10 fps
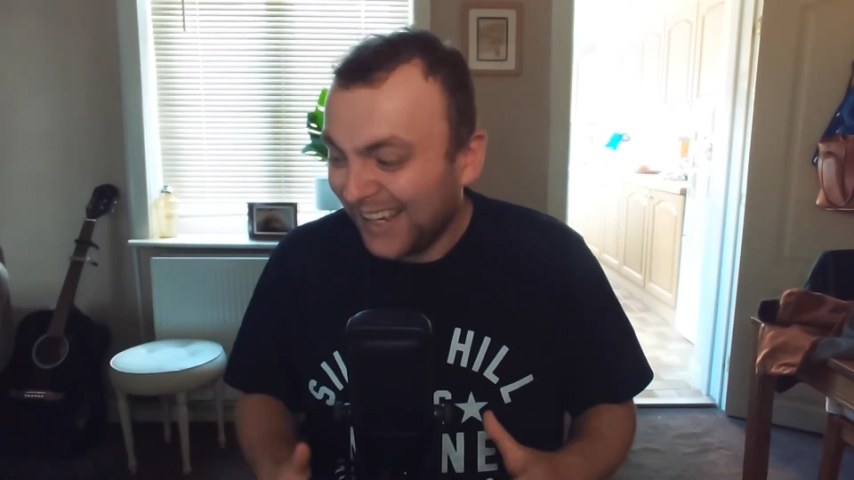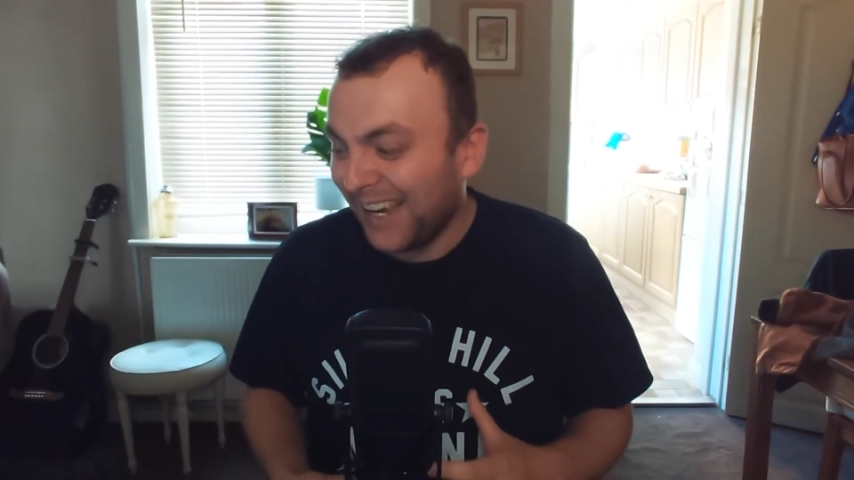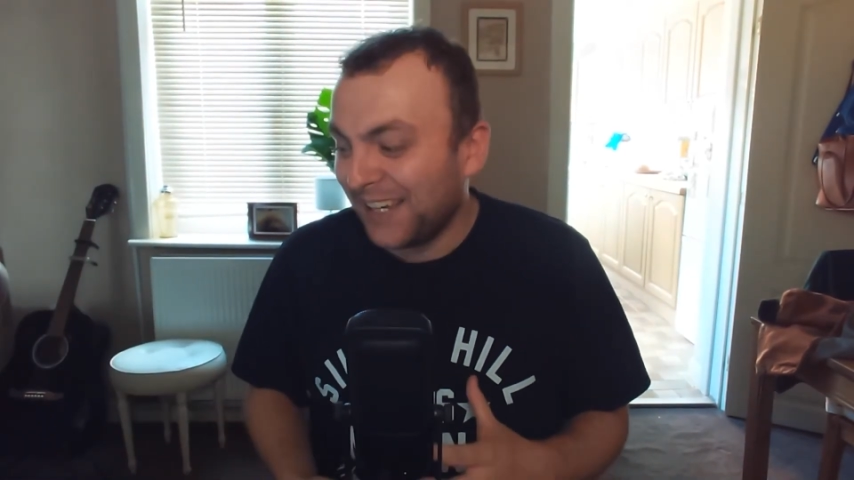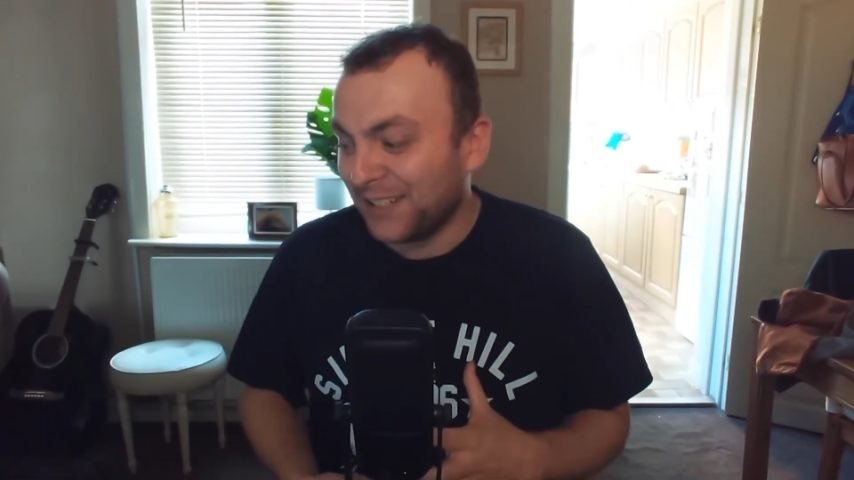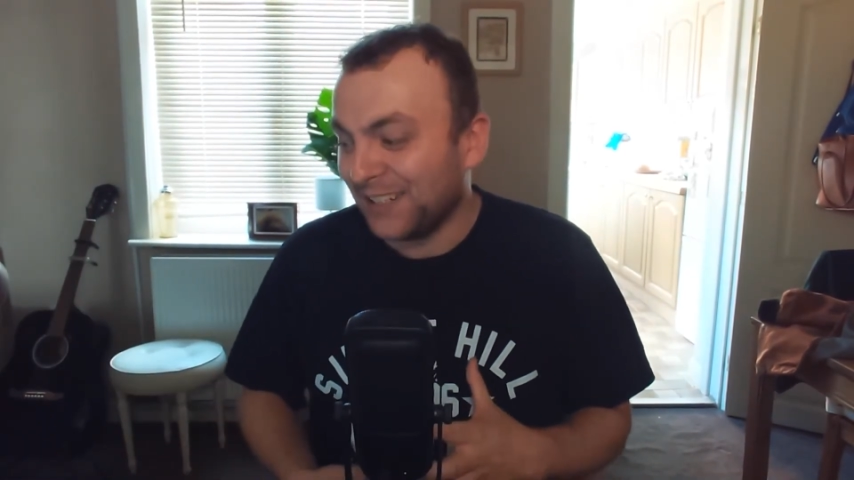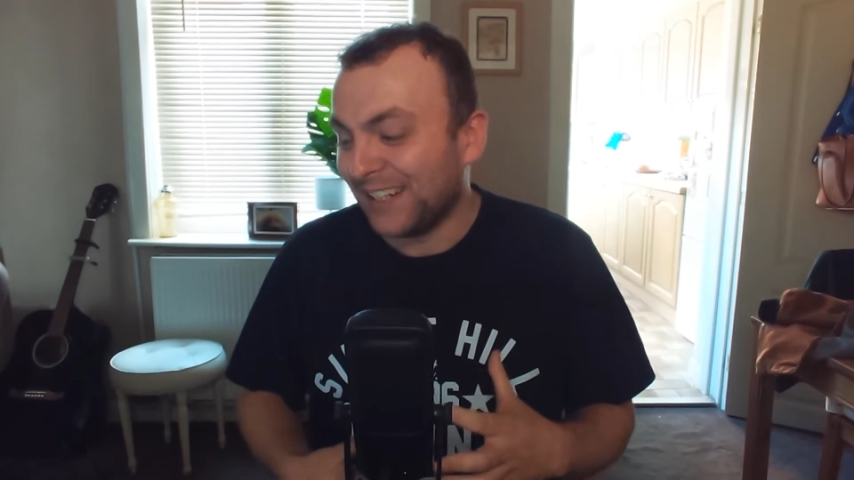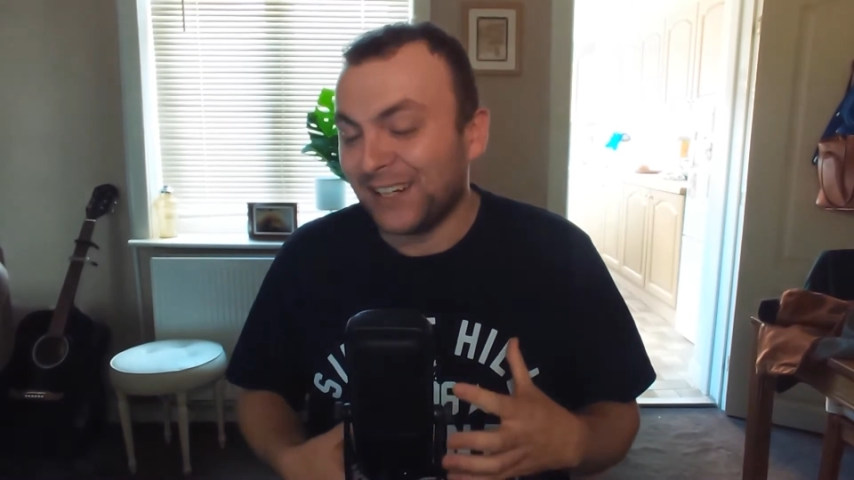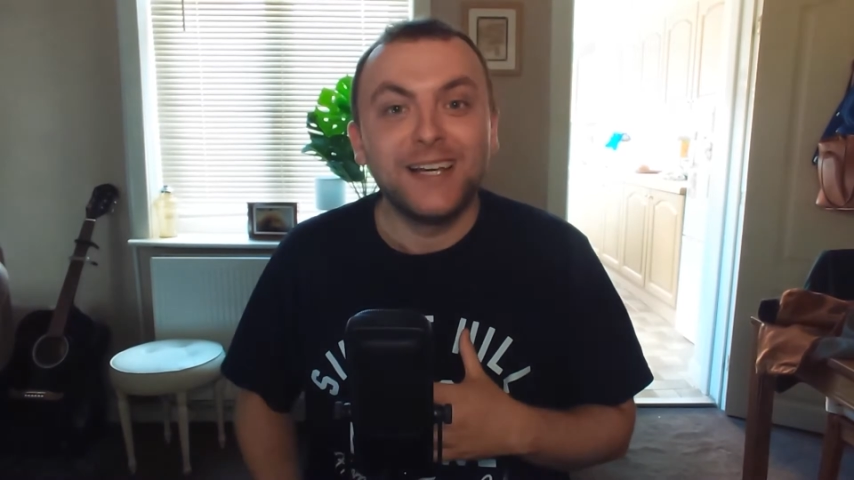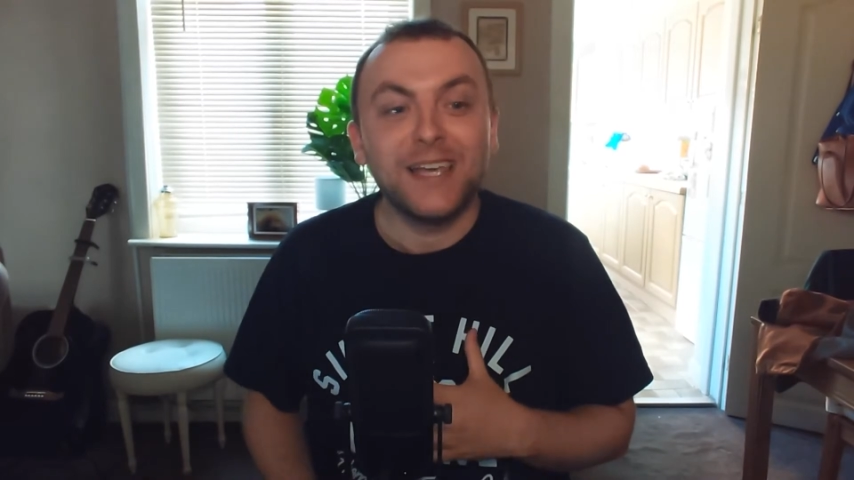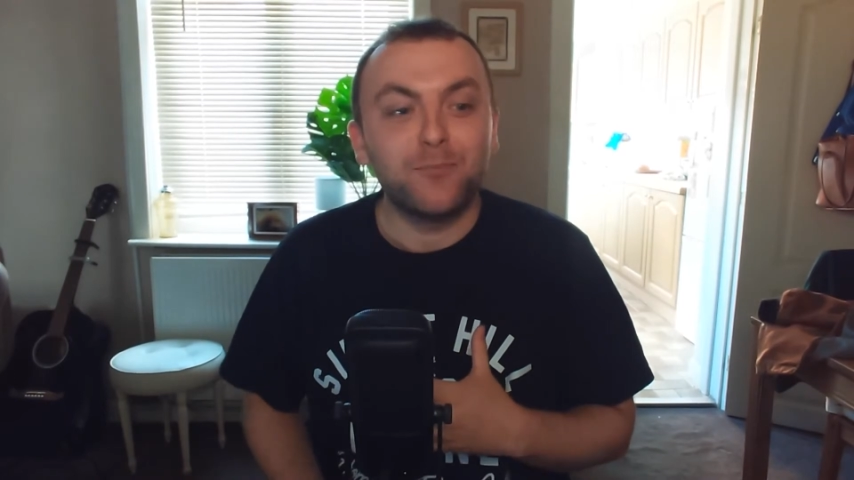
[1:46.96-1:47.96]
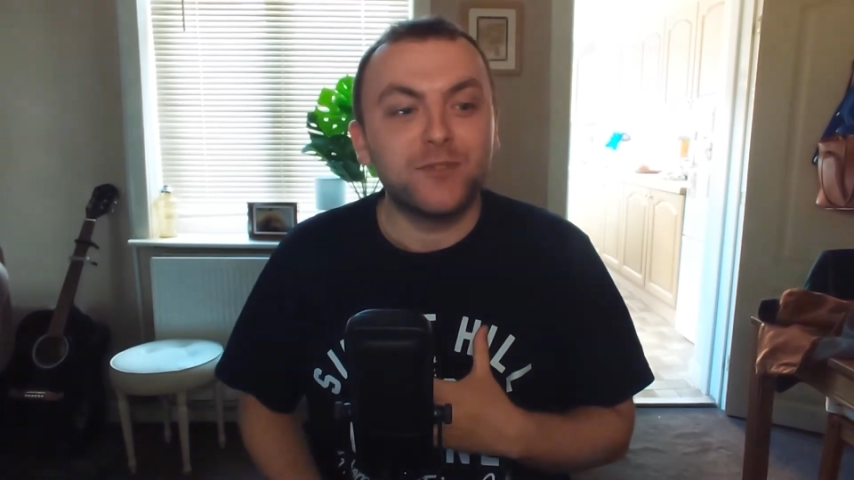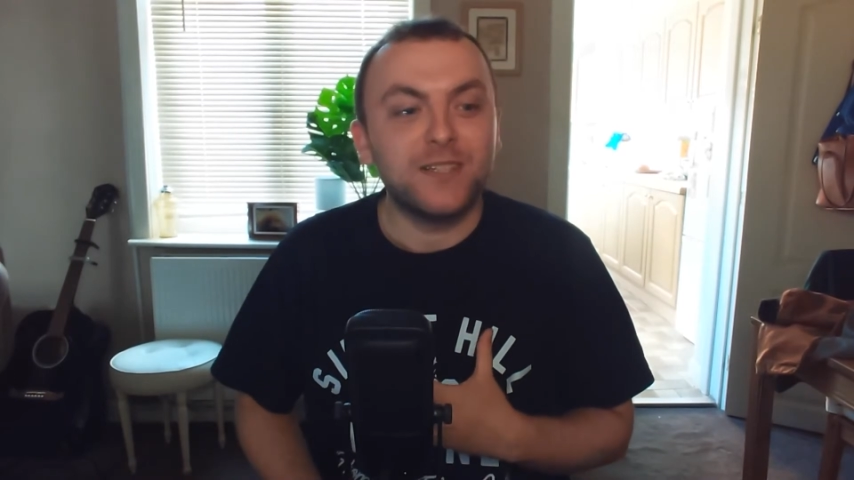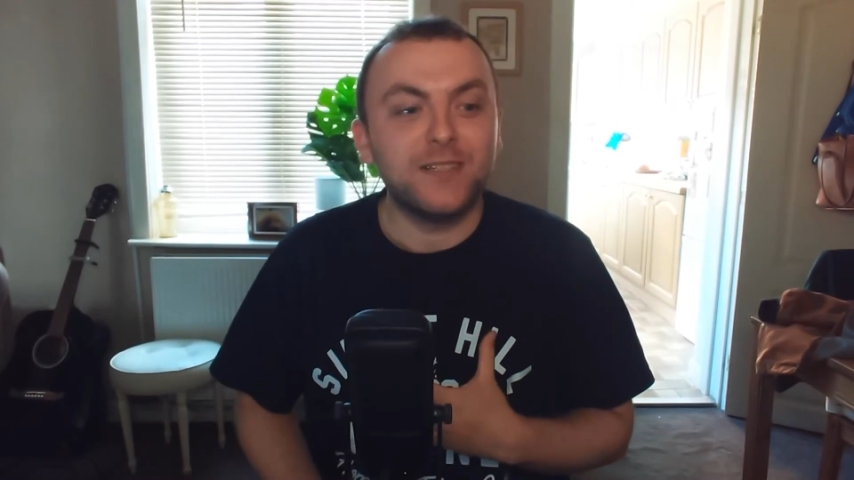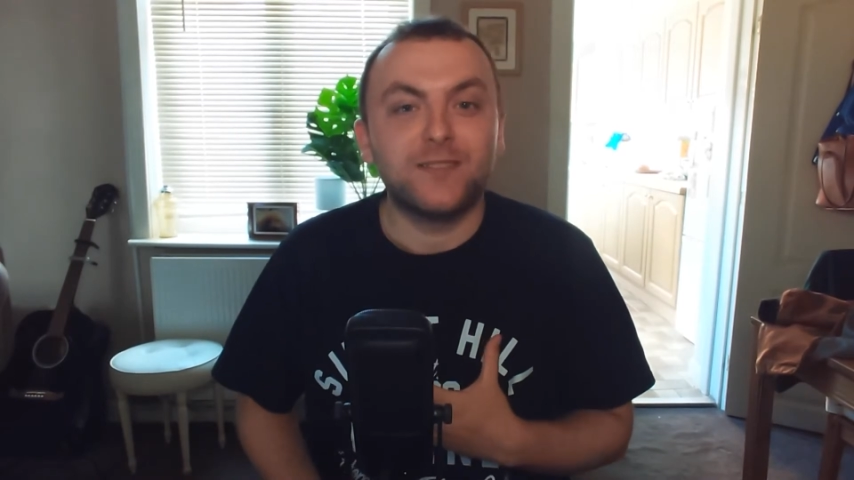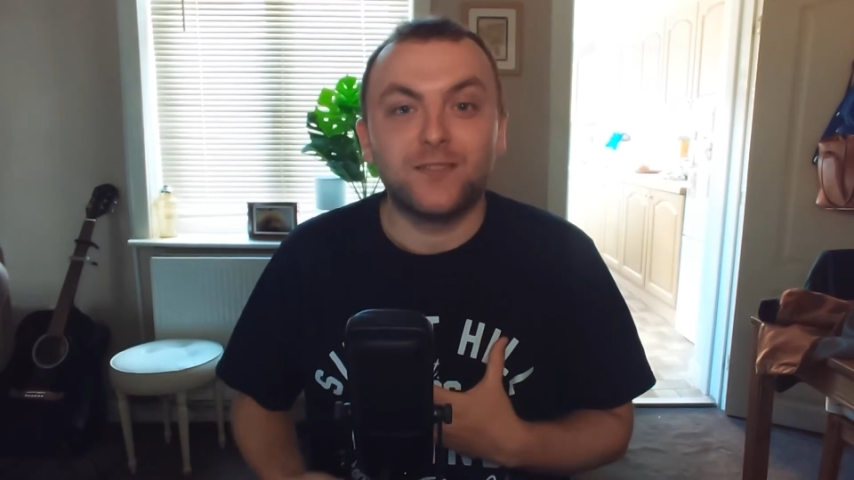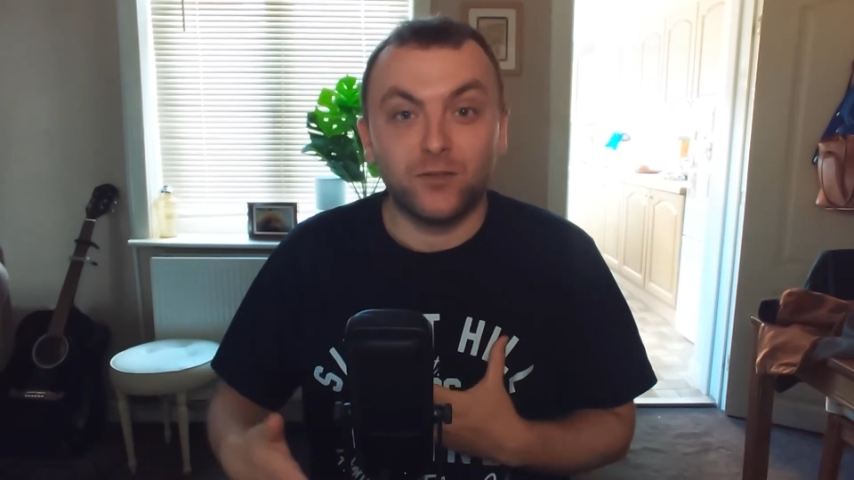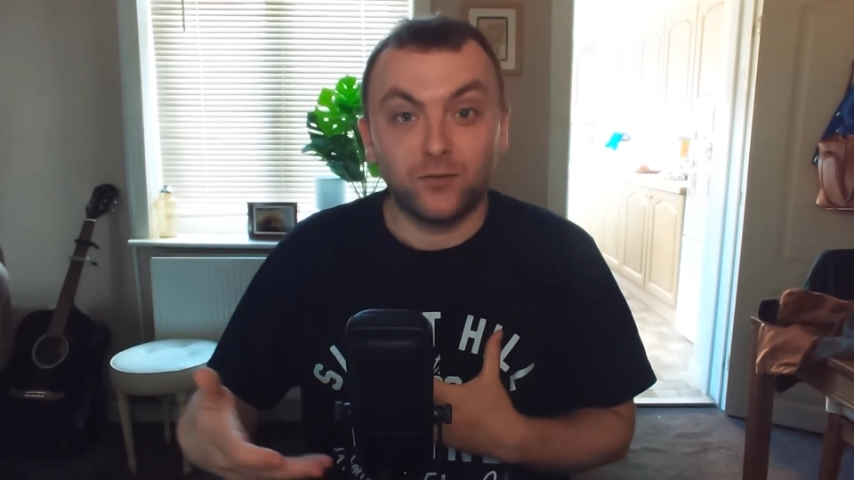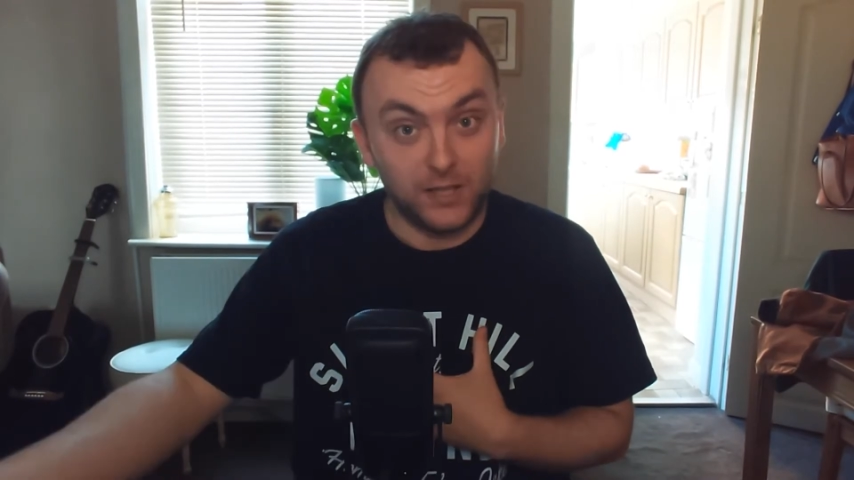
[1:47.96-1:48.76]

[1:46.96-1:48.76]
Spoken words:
and he proceeds to